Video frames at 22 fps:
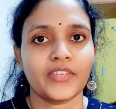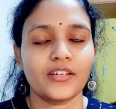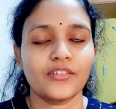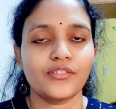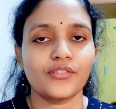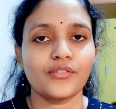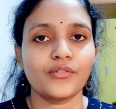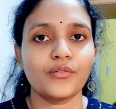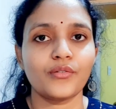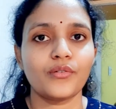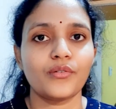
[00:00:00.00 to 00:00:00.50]

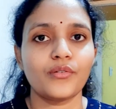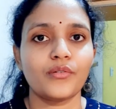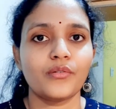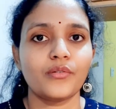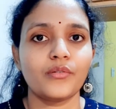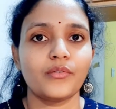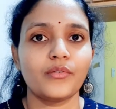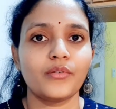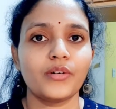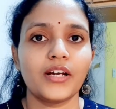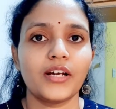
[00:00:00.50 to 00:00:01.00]

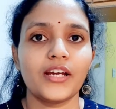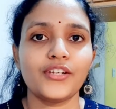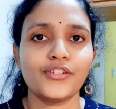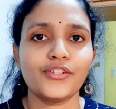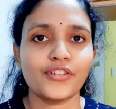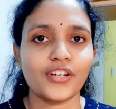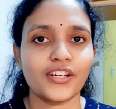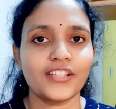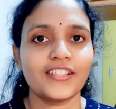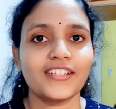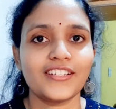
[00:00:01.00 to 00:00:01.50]
So
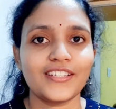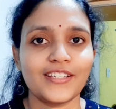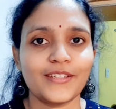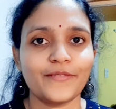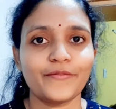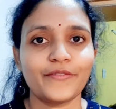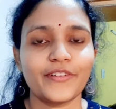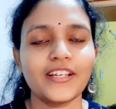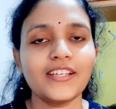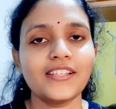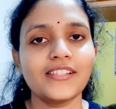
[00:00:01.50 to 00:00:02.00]
enjoy the deep
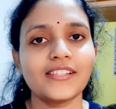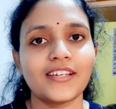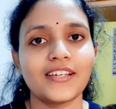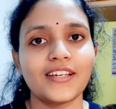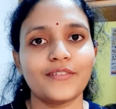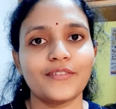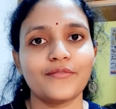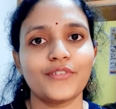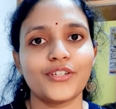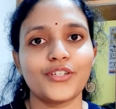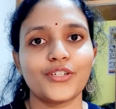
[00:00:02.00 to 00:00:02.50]
fries
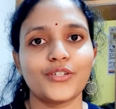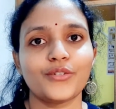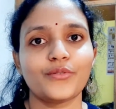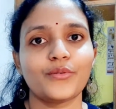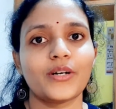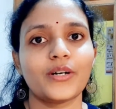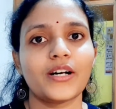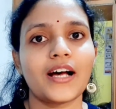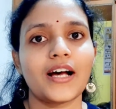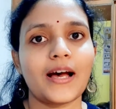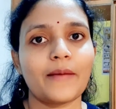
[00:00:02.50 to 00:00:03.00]
and wish you
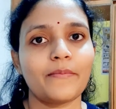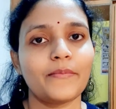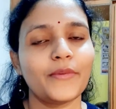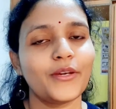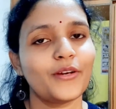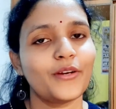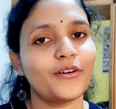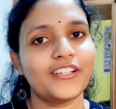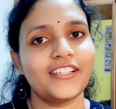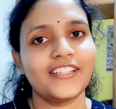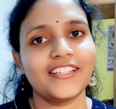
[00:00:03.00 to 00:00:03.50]
a happy
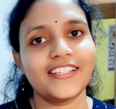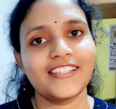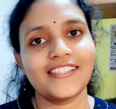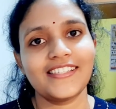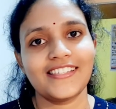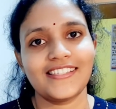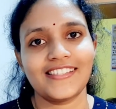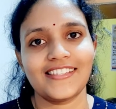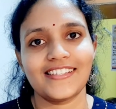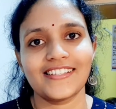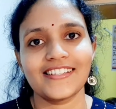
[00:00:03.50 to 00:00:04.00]
holiday
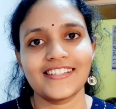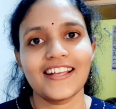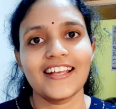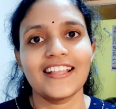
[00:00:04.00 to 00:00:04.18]
season.